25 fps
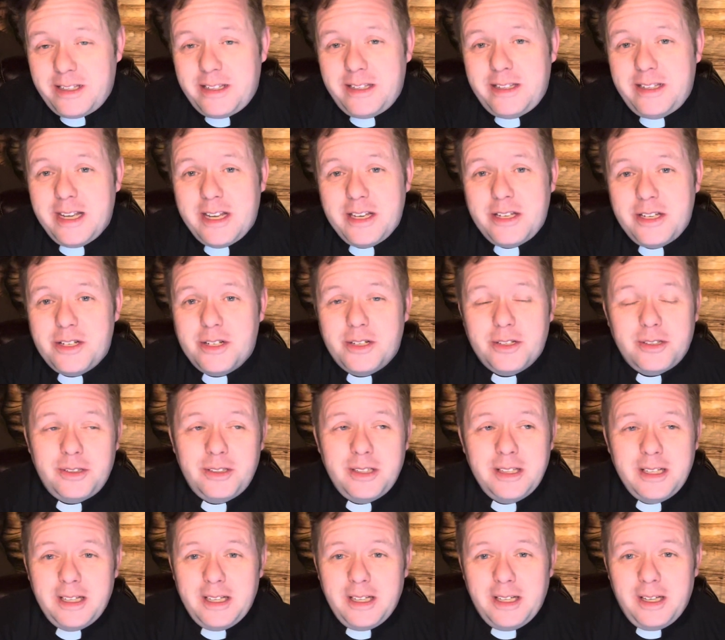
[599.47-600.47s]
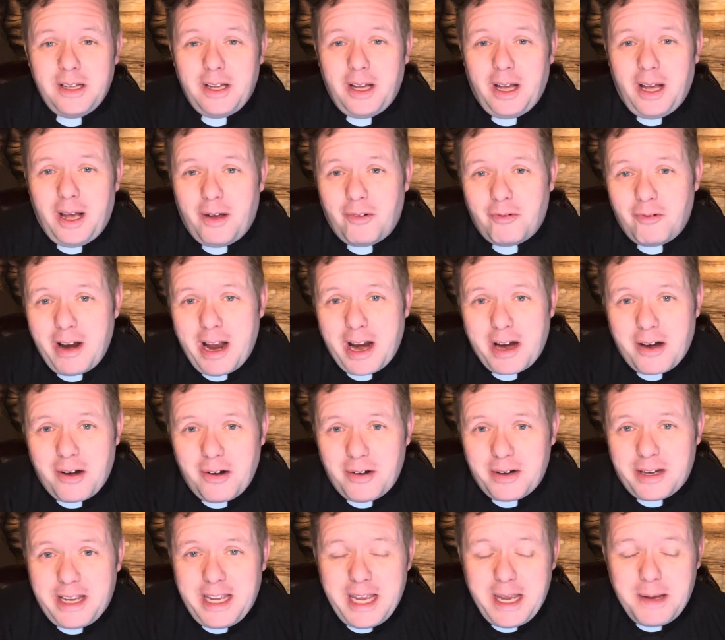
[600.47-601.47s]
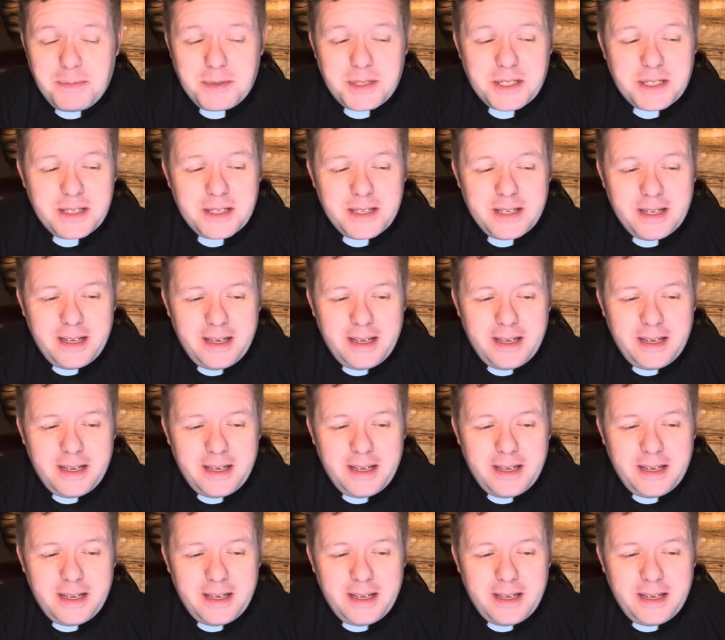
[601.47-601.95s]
digital uh, record keeps,